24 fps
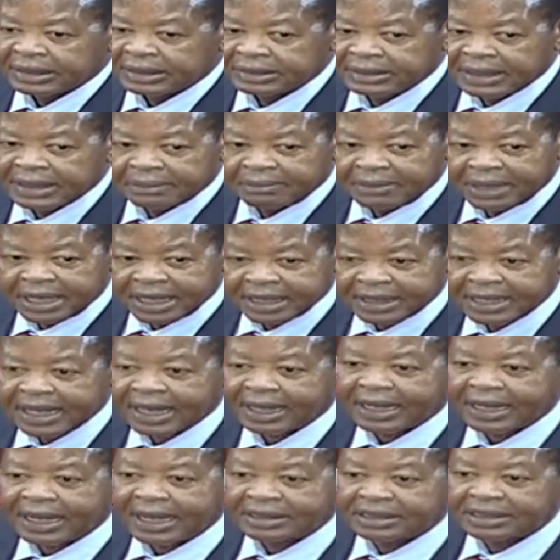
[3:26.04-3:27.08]
the major
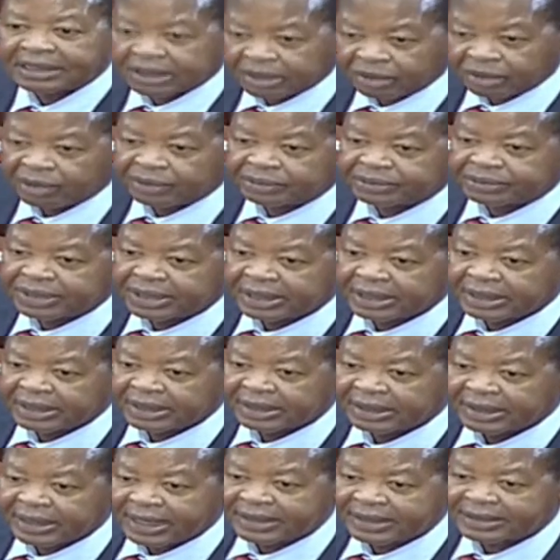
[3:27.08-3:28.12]
cash crops
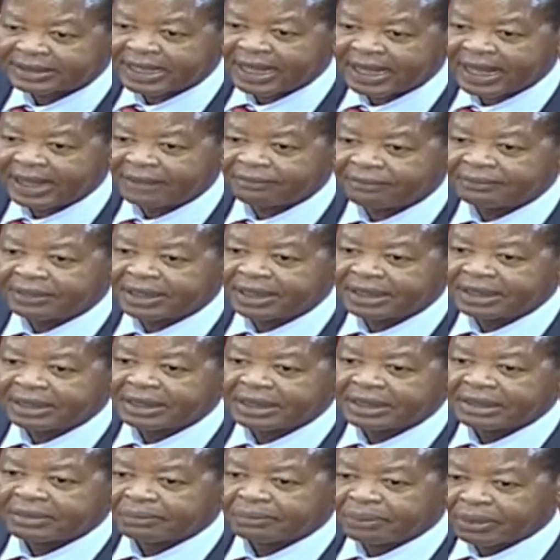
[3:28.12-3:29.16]
that have been
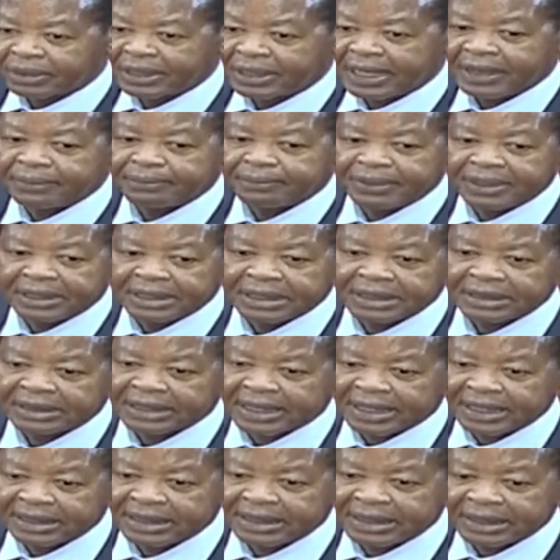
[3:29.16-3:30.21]
put up in this
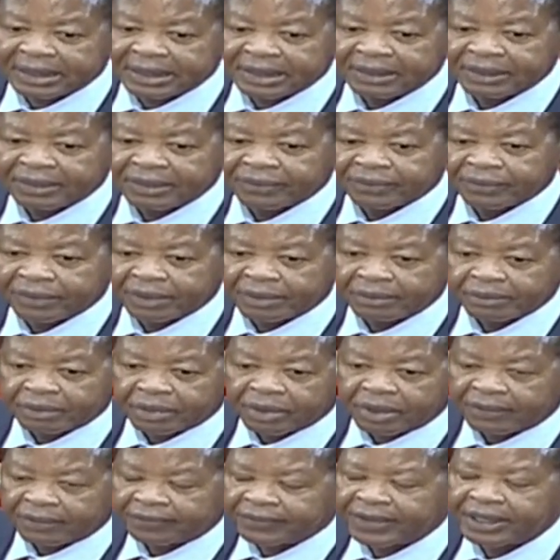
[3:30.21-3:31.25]
country, from
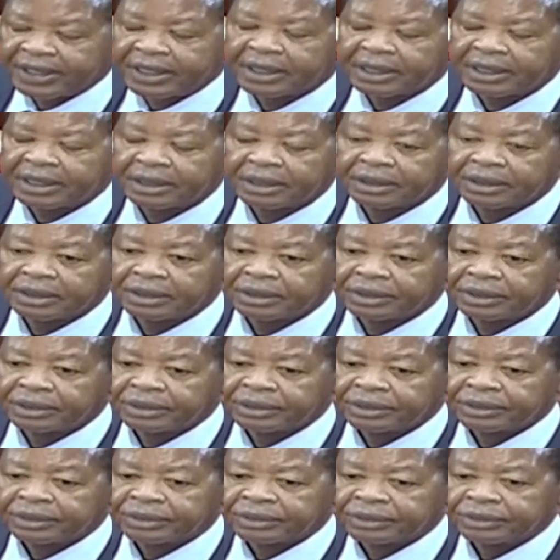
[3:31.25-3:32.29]
coffee
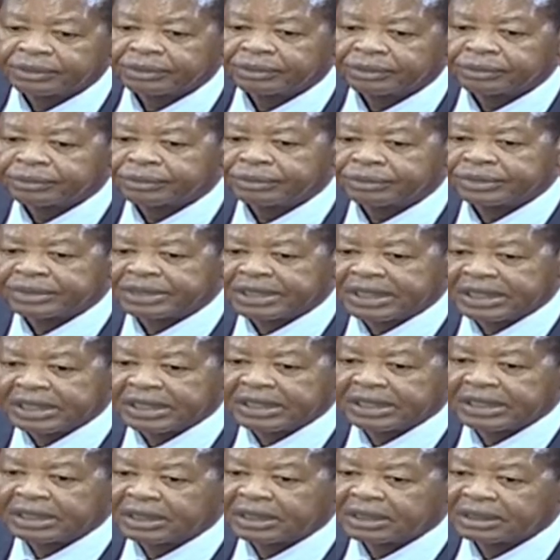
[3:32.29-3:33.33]

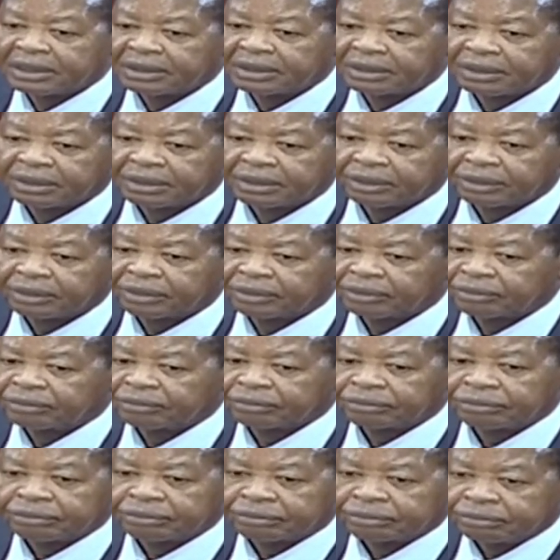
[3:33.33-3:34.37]
tea,
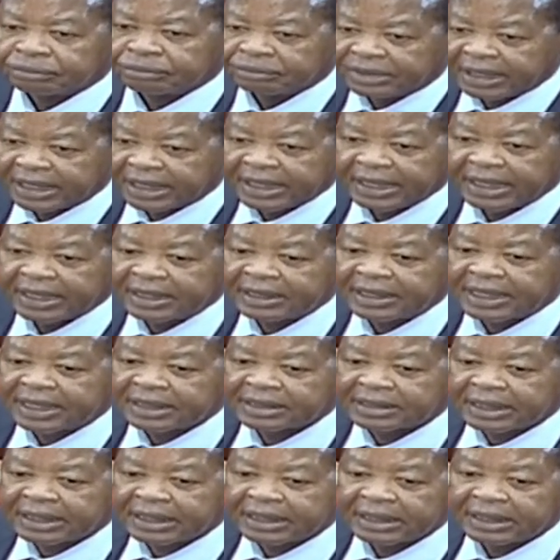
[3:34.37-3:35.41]
dairy
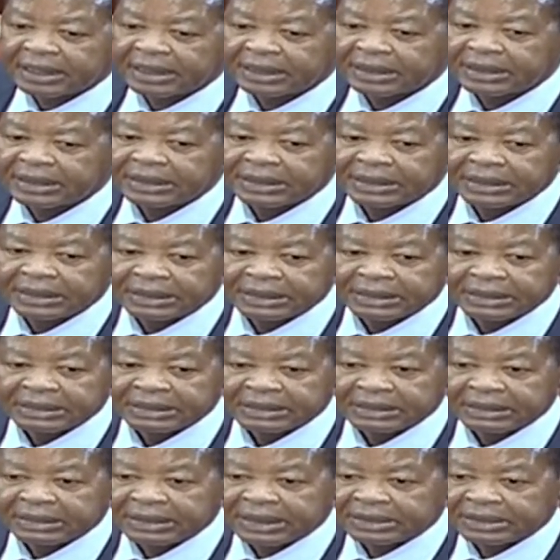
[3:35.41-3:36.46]
industry,
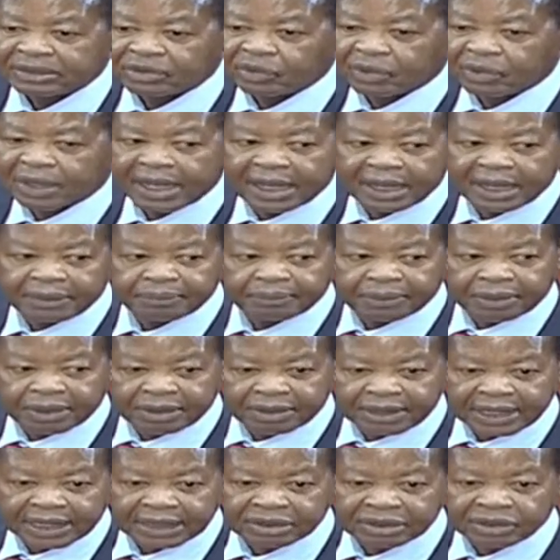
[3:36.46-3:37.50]
the sugar
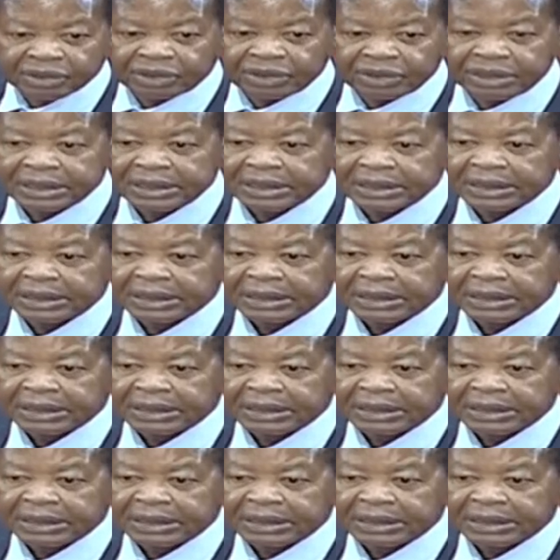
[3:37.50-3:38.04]
production,